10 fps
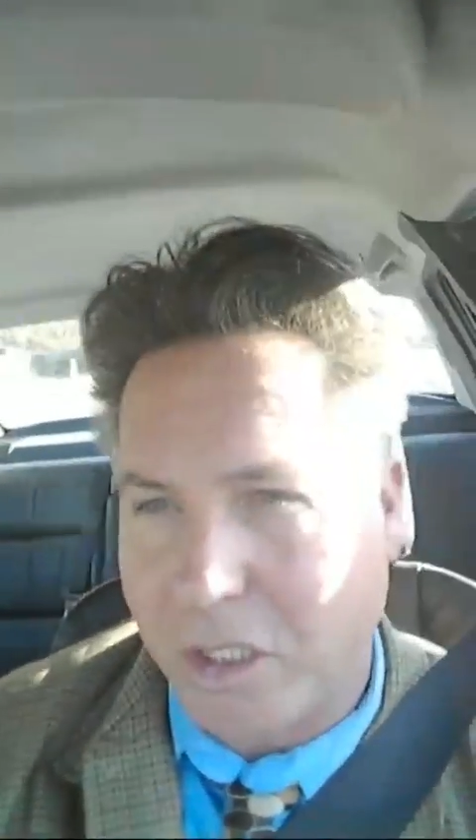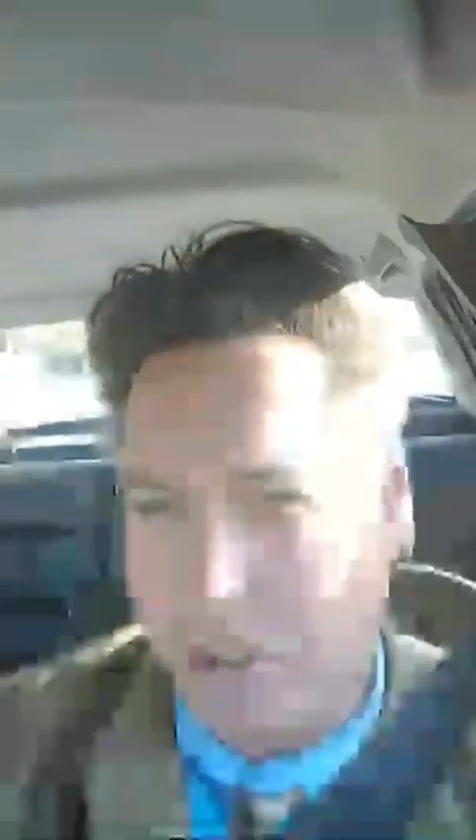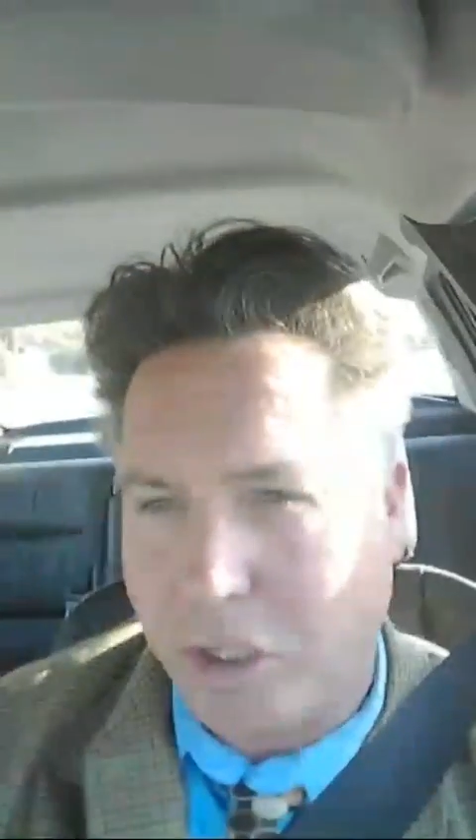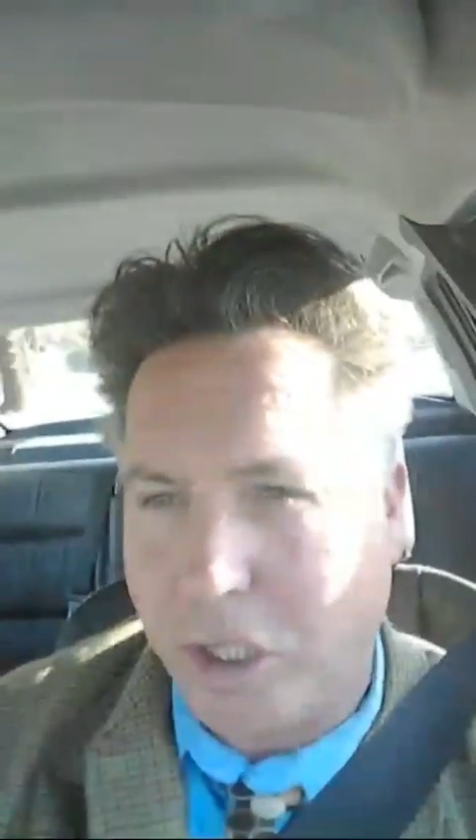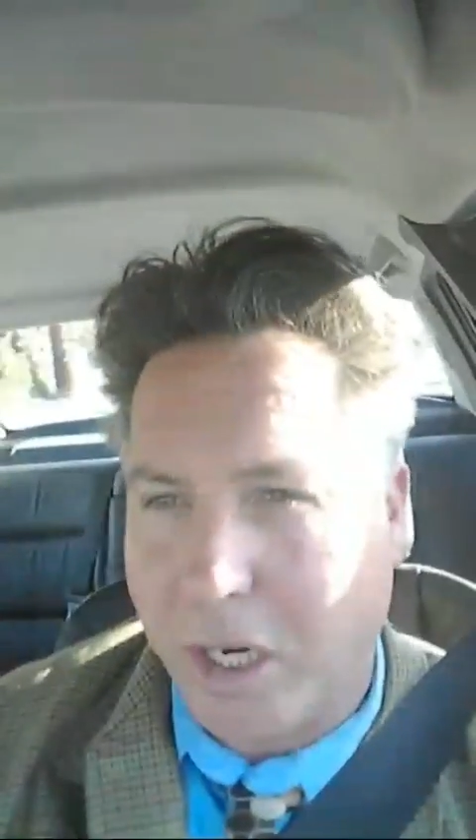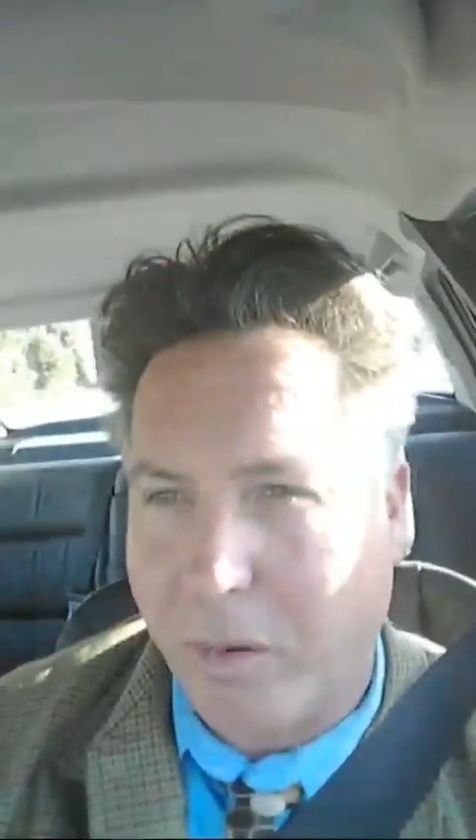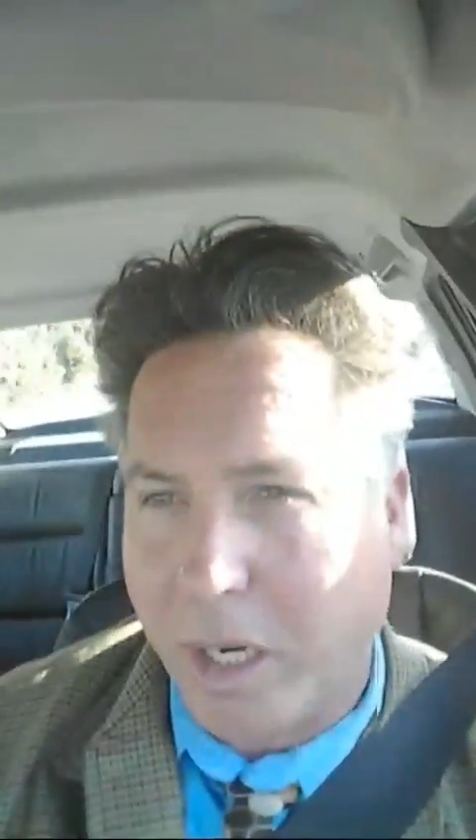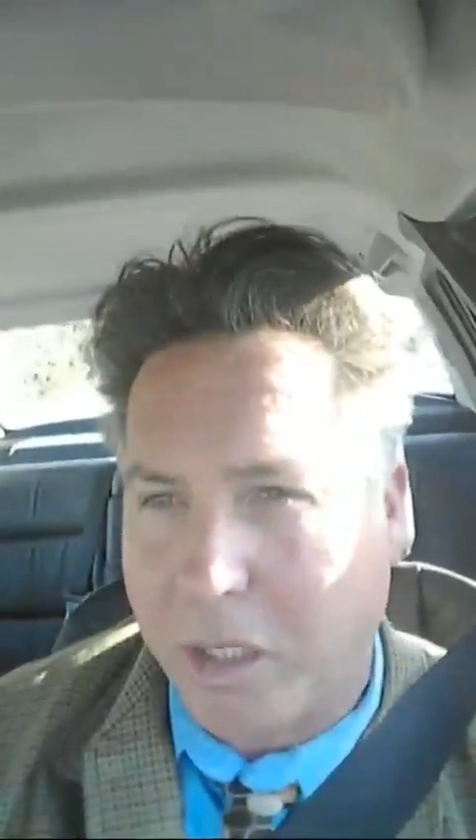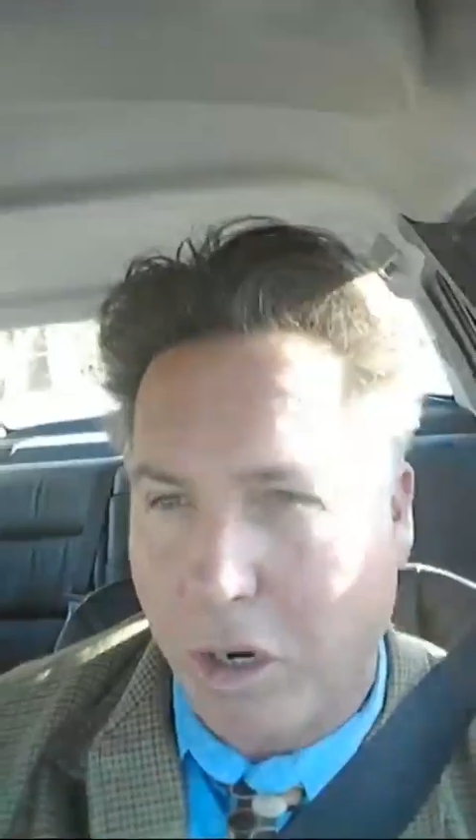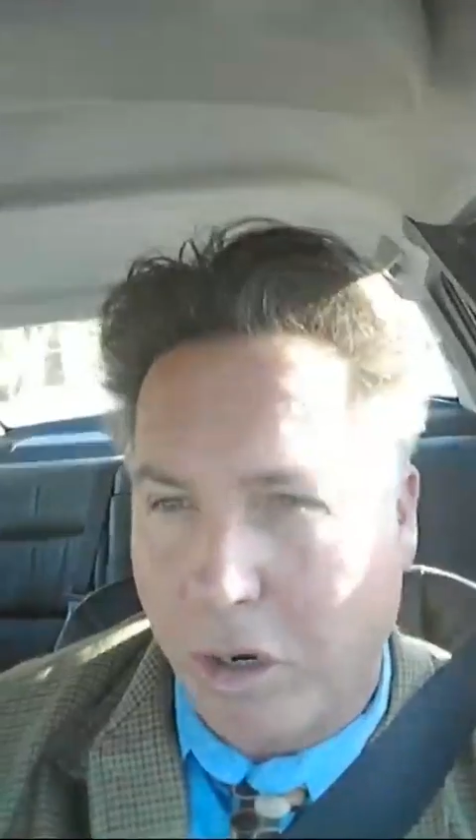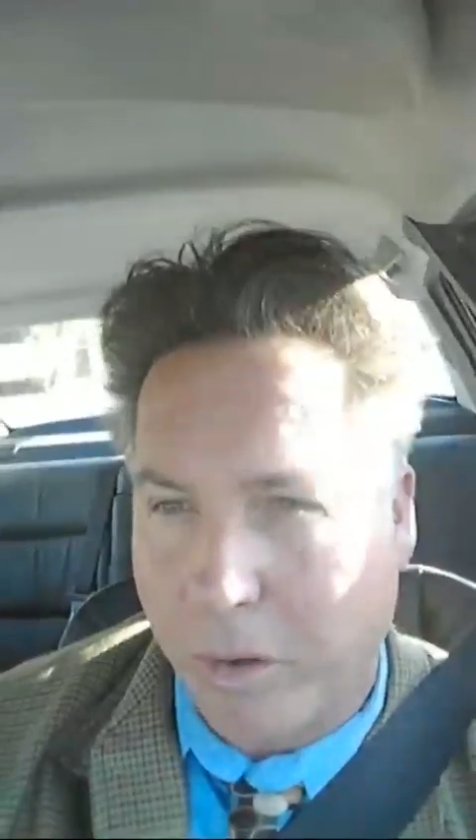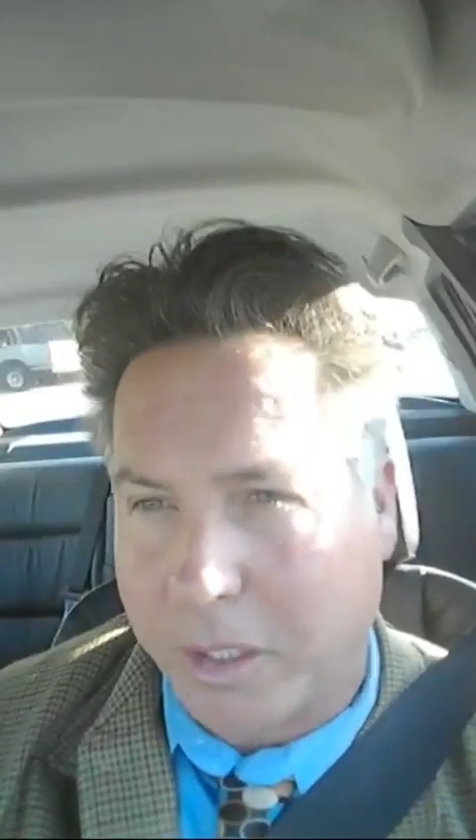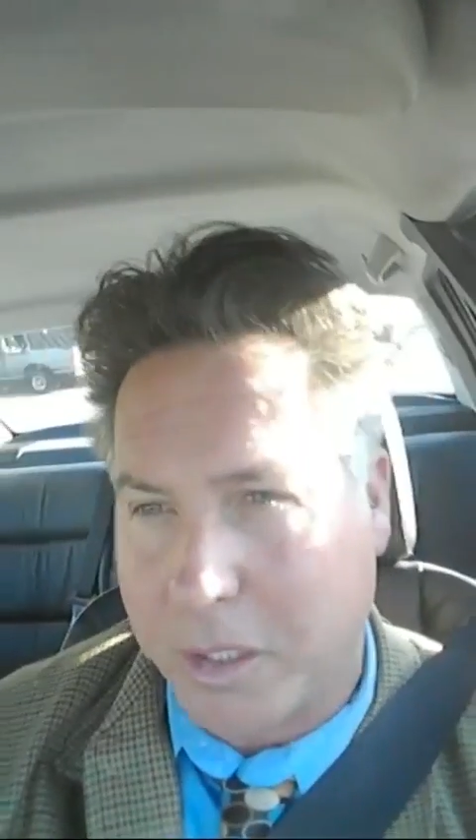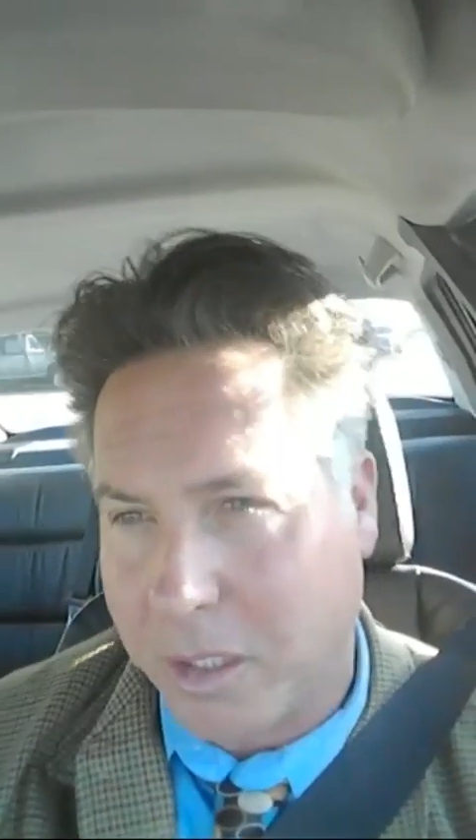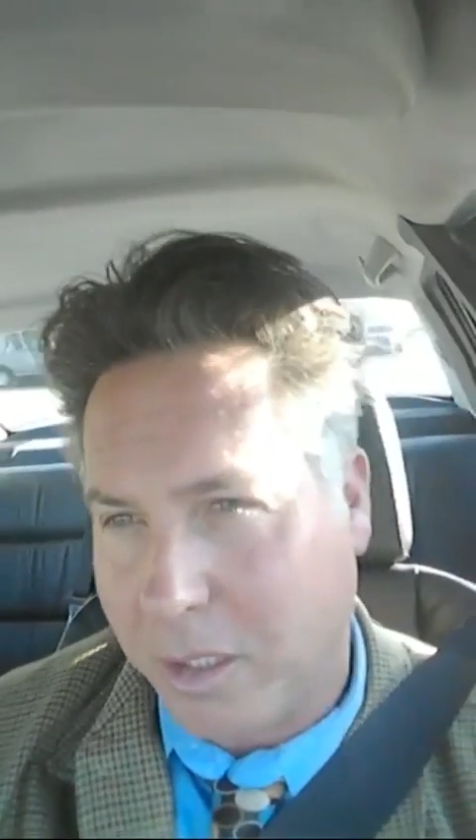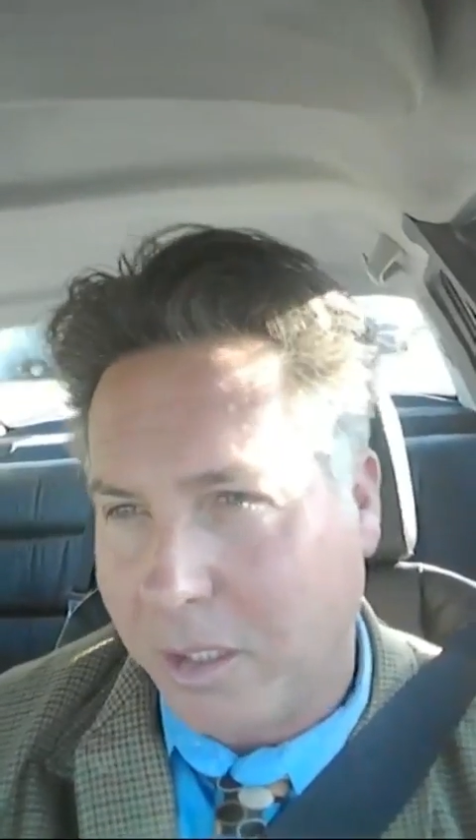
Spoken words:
to generate current.